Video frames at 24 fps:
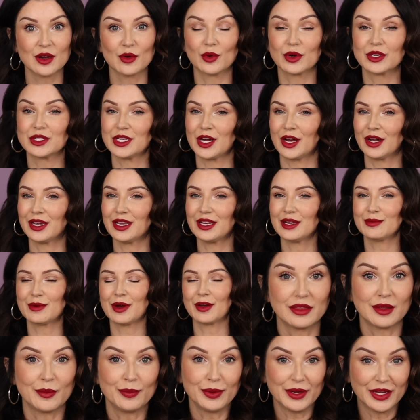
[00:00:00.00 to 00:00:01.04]
We're talking
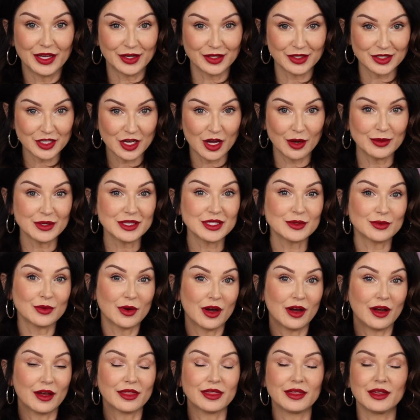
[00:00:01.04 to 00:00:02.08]
about the Peter Thomas
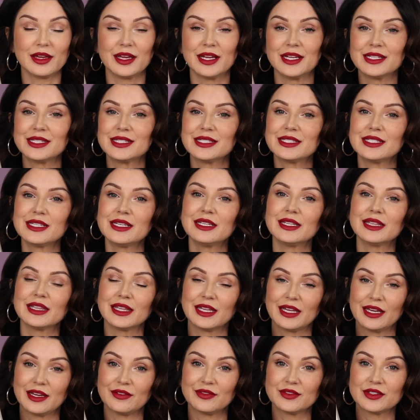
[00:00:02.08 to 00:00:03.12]
Roth Instant
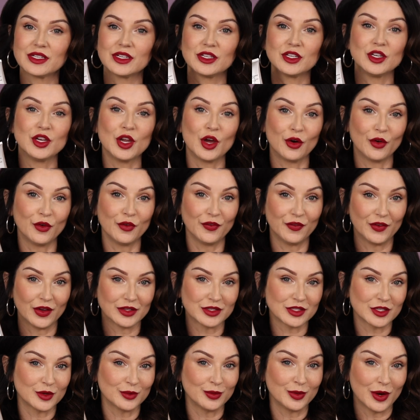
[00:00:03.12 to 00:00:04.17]
Lift No
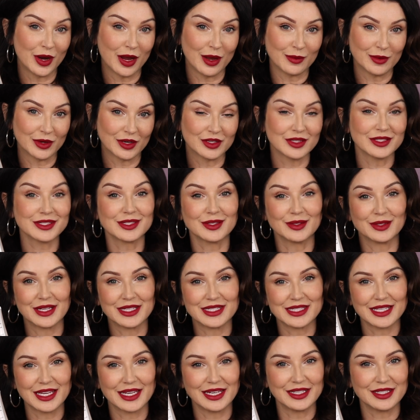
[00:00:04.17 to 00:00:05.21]
Filter Primer. So
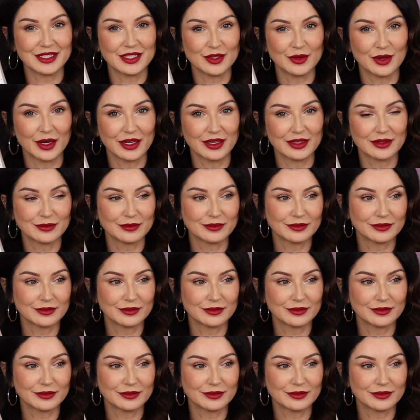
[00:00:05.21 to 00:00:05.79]
let's get into it.